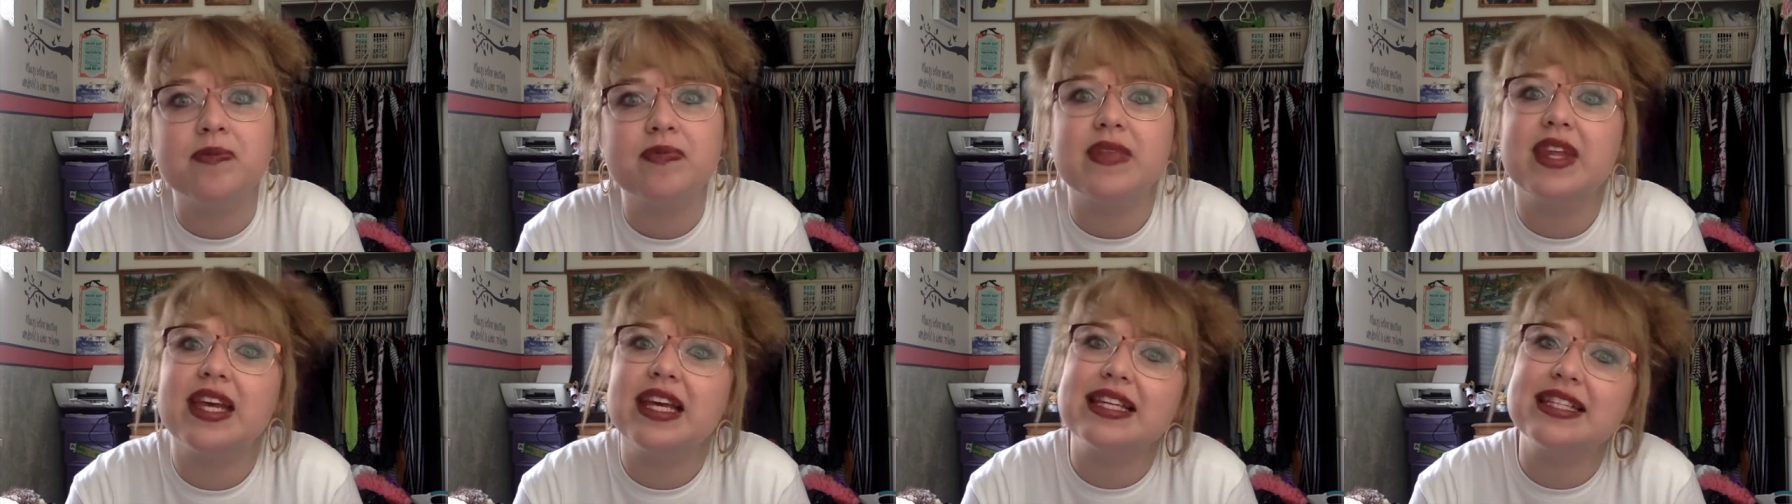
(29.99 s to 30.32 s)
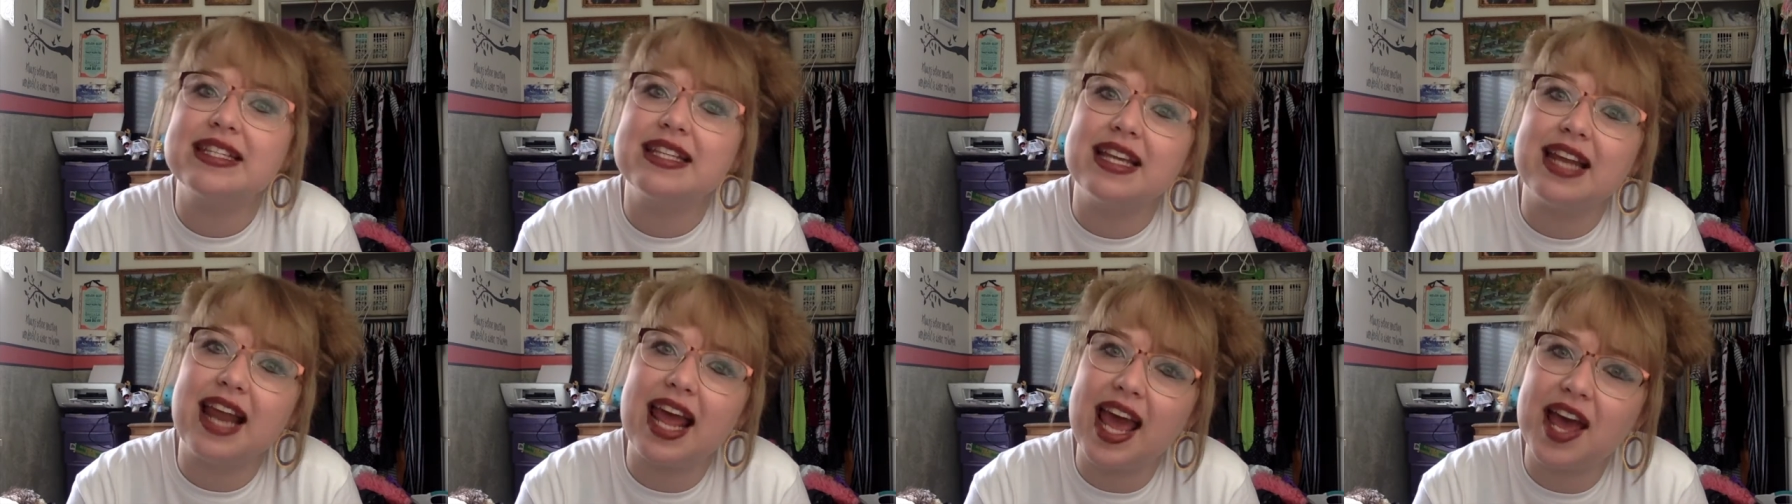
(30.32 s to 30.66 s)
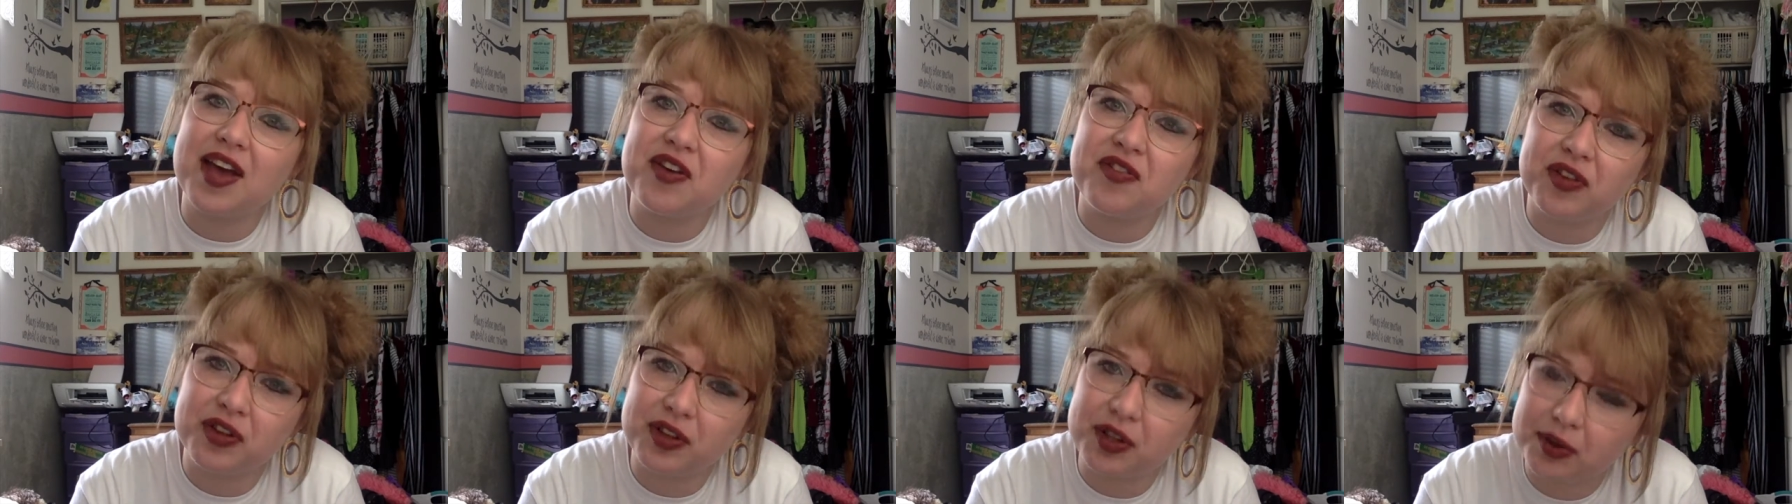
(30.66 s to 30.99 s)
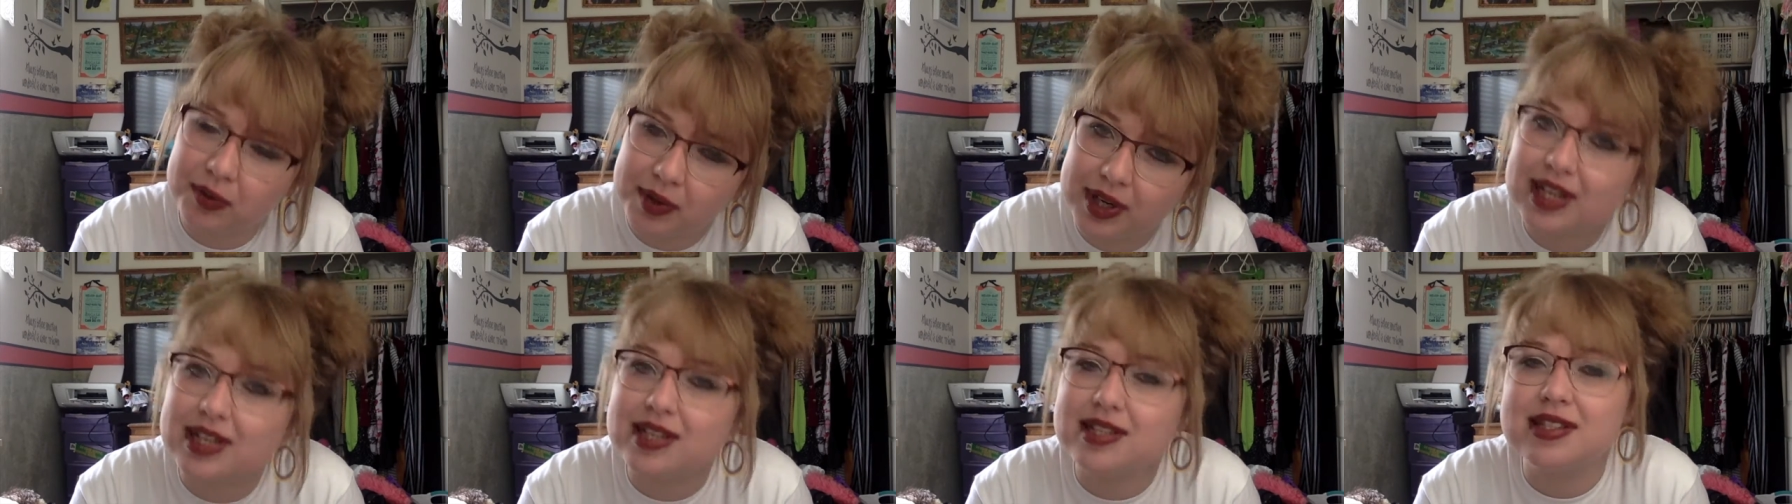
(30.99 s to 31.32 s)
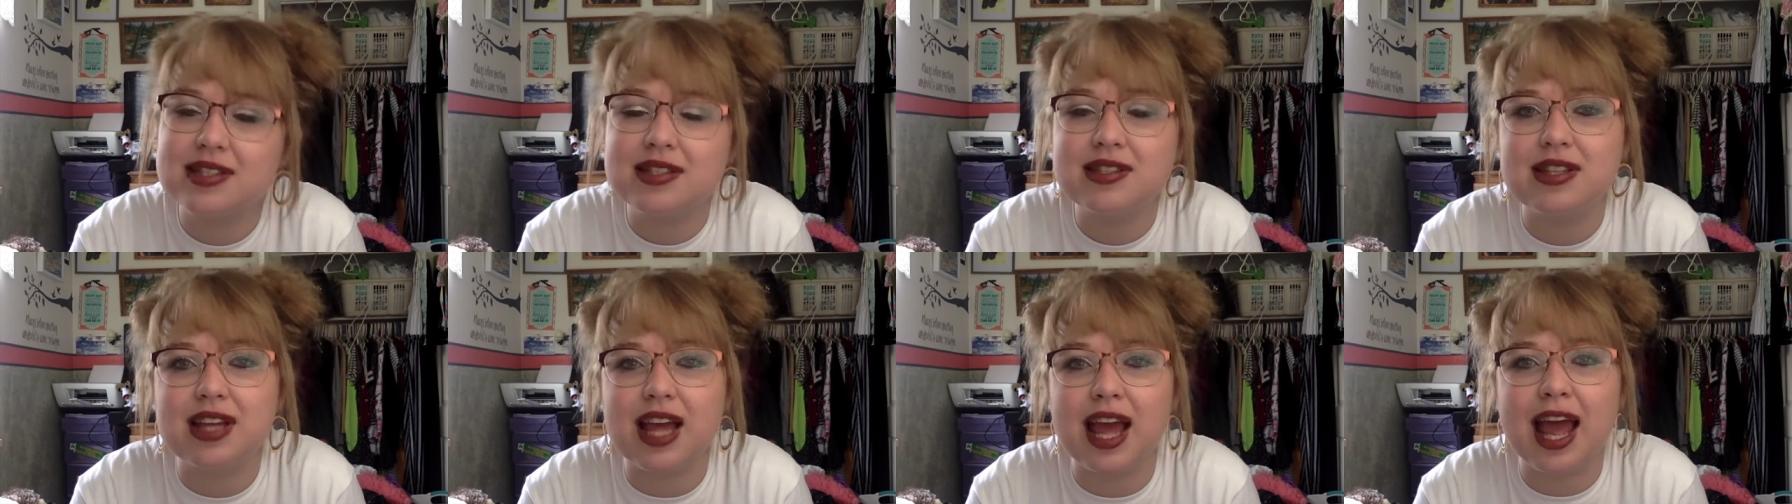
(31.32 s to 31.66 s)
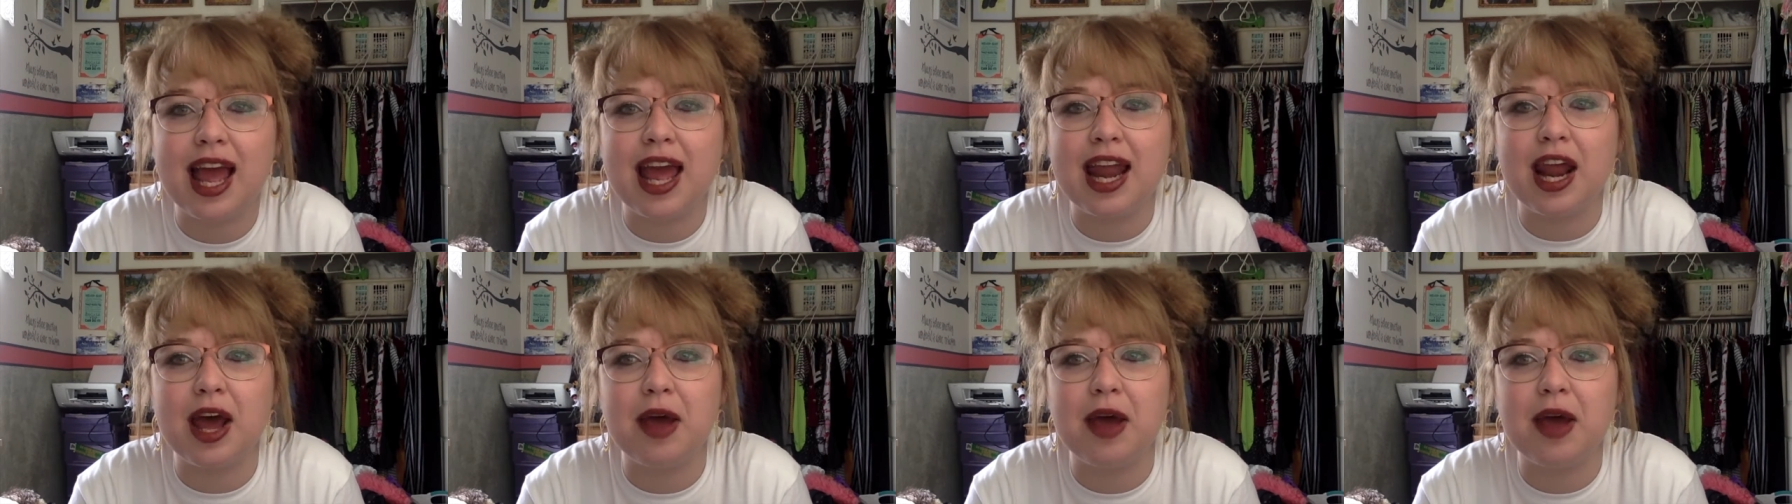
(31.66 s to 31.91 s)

is the day I feel the worst, and